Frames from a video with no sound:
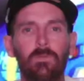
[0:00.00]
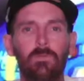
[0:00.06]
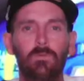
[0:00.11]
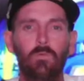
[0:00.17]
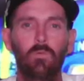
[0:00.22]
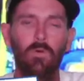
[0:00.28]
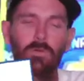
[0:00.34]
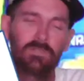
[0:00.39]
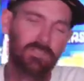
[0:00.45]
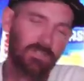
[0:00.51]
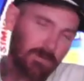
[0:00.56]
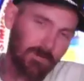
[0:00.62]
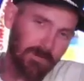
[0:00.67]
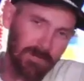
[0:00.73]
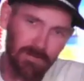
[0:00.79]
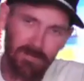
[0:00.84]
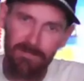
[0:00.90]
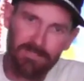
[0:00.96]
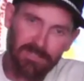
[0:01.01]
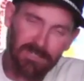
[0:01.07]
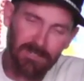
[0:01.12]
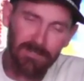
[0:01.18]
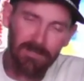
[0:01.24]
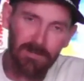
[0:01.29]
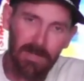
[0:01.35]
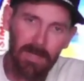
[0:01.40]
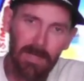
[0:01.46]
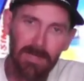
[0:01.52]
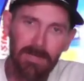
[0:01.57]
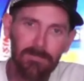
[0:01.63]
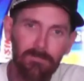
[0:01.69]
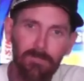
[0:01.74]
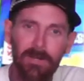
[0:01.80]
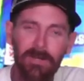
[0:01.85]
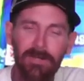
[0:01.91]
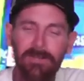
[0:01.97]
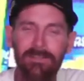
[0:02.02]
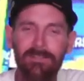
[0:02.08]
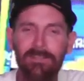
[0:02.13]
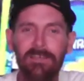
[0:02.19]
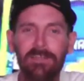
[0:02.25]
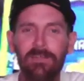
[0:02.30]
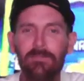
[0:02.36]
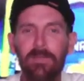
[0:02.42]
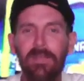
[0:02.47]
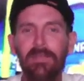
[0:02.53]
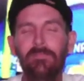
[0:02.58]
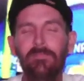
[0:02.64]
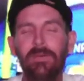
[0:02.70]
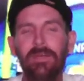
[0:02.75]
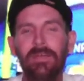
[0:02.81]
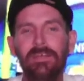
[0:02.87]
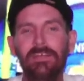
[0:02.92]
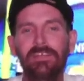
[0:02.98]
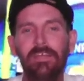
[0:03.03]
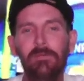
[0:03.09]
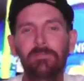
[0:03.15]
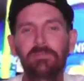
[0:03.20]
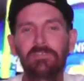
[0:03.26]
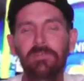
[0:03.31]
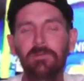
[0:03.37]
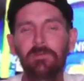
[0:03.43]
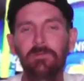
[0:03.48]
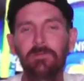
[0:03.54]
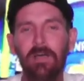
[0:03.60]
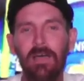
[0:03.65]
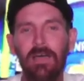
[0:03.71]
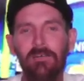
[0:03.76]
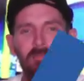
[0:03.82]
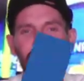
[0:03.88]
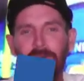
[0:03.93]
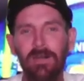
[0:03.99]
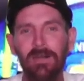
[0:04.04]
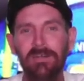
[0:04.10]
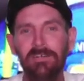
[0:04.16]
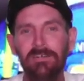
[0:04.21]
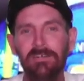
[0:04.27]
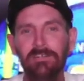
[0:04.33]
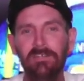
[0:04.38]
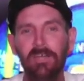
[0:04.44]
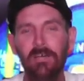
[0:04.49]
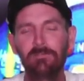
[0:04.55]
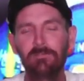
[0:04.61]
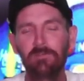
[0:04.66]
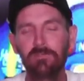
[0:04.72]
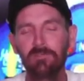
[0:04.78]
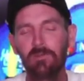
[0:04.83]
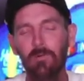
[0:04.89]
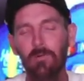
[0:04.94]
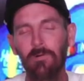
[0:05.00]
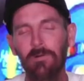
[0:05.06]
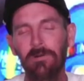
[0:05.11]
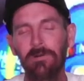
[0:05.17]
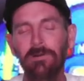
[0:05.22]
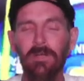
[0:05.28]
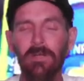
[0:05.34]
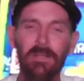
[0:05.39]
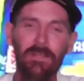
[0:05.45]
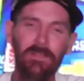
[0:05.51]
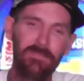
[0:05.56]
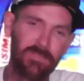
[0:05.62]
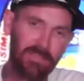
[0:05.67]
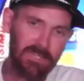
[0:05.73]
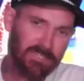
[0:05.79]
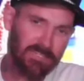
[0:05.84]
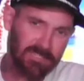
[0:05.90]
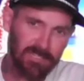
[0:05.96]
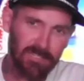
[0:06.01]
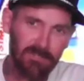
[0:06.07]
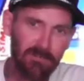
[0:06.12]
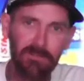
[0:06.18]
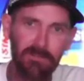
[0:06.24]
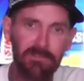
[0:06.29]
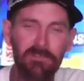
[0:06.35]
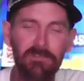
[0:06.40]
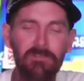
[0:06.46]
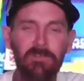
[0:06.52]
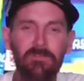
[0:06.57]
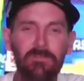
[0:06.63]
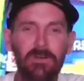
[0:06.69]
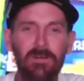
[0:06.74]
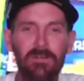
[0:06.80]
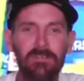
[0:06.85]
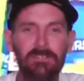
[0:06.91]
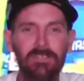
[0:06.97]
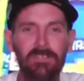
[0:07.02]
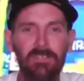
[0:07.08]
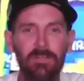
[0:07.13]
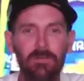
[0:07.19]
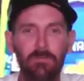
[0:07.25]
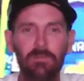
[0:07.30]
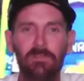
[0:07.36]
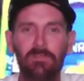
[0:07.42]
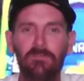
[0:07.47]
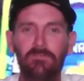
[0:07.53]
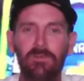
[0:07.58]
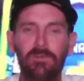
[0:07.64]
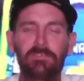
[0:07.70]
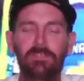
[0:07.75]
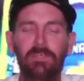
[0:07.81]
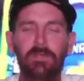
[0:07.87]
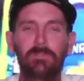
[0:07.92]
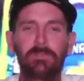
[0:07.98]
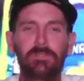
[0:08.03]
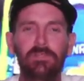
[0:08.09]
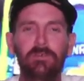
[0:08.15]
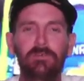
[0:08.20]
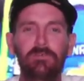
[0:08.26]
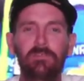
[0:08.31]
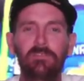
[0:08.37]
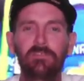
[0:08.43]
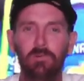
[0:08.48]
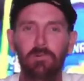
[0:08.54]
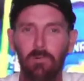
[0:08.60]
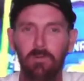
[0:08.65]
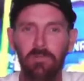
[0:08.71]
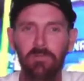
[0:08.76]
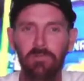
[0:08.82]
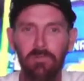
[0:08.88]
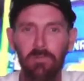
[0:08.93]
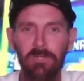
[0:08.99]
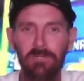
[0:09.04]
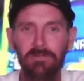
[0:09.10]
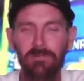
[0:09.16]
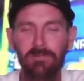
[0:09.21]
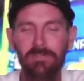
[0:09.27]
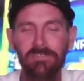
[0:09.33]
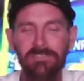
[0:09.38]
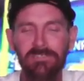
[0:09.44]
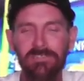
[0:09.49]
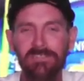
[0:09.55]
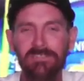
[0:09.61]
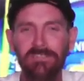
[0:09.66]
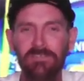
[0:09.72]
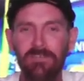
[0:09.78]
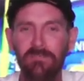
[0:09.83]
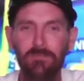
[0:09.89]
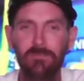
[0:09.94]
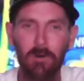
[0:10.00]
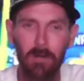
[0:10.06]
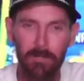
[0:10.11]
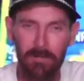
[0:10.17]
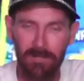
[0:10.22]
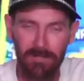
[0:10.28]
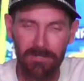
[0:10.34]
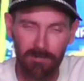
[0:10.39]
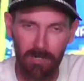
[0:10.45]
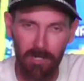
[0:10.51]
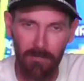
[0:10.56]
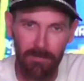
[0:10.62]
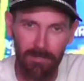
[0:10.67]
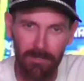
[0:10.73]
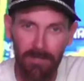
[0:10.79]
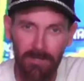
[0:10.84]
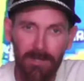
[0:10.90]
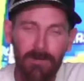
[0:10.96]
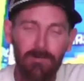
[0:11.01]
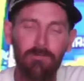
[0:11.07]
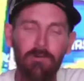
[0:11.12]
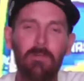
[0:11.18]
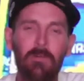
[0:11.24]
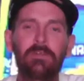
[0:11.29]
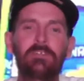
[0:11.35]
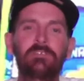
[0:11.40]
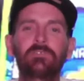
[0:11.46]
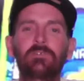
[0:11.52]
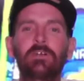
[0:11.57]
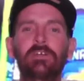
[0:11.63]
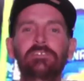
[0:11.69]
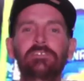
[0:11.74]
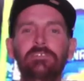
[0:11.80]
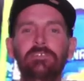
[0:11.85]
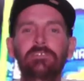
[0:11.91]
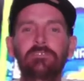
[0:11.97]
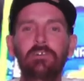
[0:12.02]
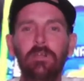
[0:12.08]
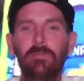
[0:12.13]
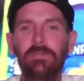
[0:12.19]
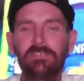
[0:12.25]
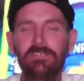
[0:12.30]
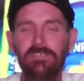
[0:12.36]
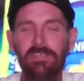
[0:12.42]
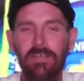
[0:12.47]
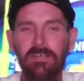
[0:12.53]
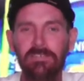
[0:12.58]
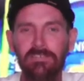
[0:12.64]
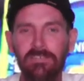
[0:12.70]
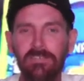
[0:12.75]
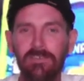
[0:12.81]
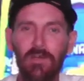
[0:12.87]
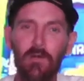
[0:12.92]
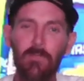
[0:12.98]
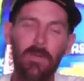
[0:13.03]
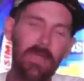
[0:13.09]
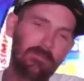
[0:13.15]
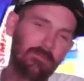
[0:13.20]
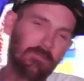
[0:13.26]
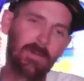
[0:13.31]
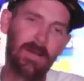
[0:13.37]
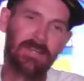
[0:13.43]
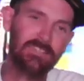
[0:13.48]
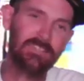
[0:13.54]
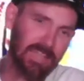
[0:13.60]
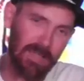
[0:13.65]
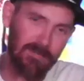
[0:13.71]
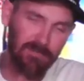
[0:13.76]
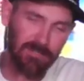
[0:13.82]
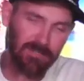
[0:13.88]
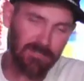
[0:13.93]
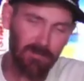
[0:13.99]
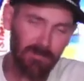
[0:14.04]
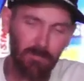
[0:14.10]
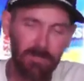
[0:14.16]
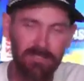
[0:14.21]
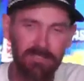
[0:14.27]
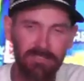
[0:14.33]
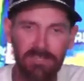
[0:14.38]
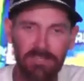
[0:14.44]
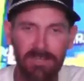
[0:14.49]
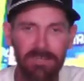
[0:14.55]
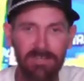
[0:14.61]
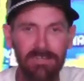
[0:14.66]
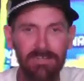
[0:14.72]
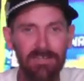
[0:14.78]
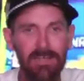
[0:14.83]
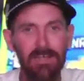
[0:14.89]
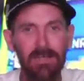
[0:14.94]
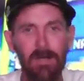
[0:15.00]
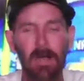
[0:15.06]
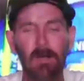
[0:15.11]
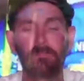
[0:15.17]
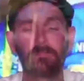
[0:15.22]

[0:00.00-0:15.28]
What's going on, y'all? I'm Brandon Atlanta Man Bang coming to you live right here, Coach's Corner, the center of the universe, with the first episode of the 2023 season of Rubbin' and Grubbin'. Rubbin' is racing, grubbin' is tasting. Hope everybody's having a good Wednesday. I'm